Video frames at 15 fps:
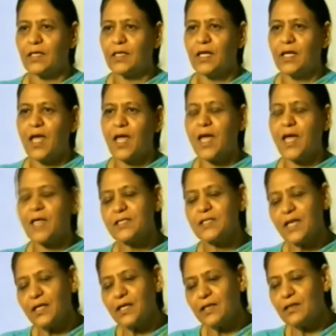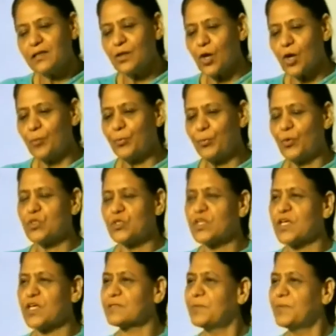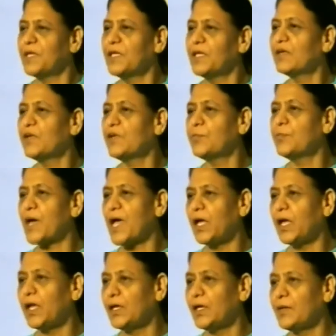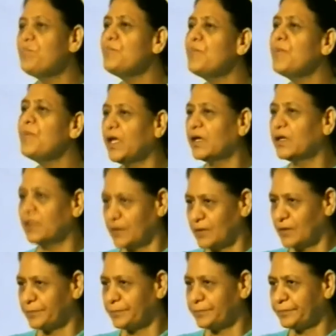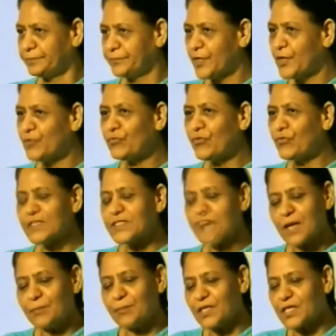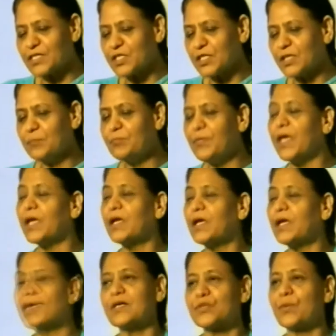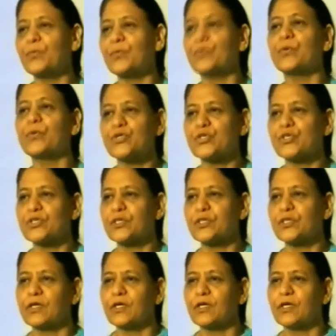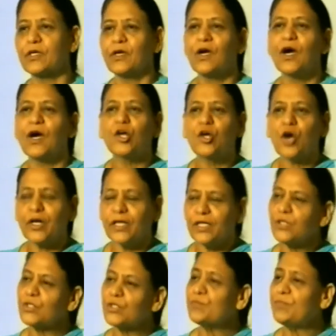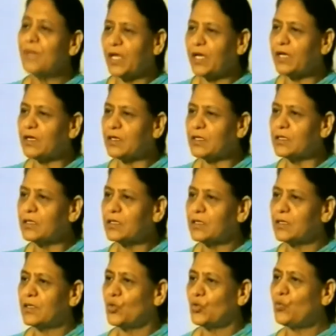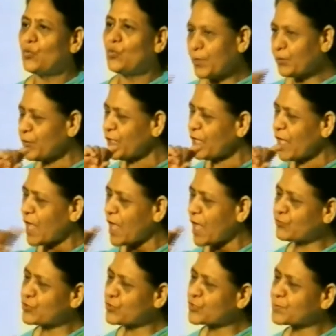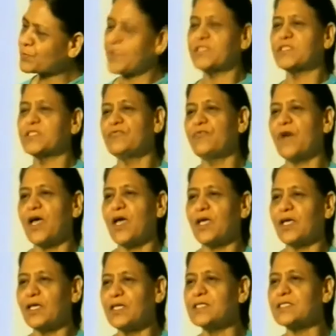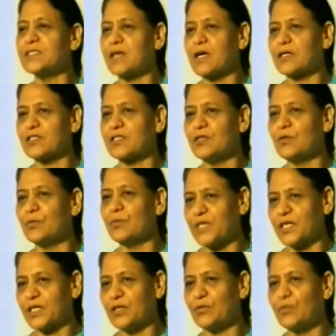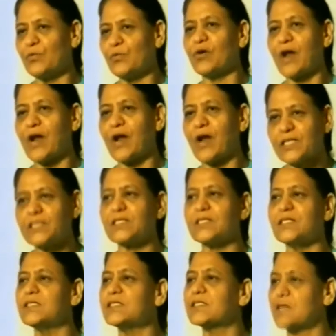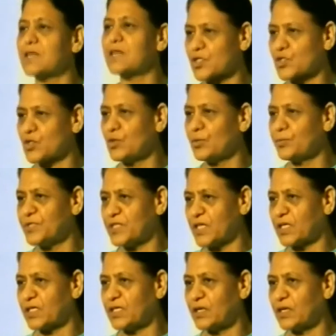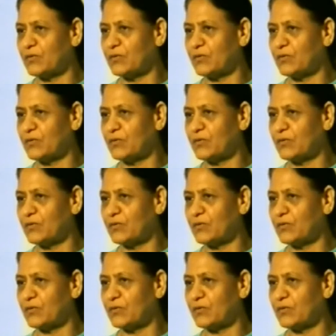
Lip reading: and another approach has been given by Mager. First, I am touching Mager's approach. According to Mager, when we have to specify instructional objective or write instructional objective,